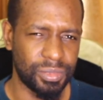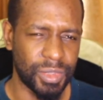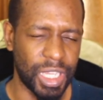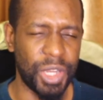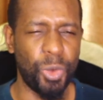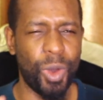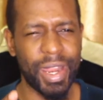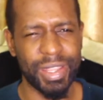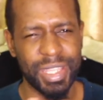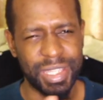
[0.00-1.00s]
and what
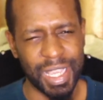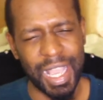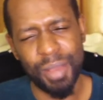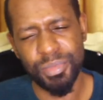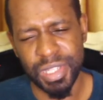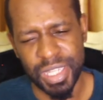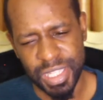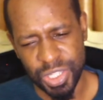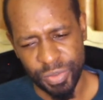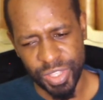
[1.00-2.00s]
are the
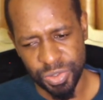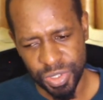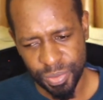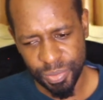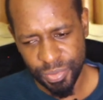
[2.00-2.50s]
circumstances of the dream.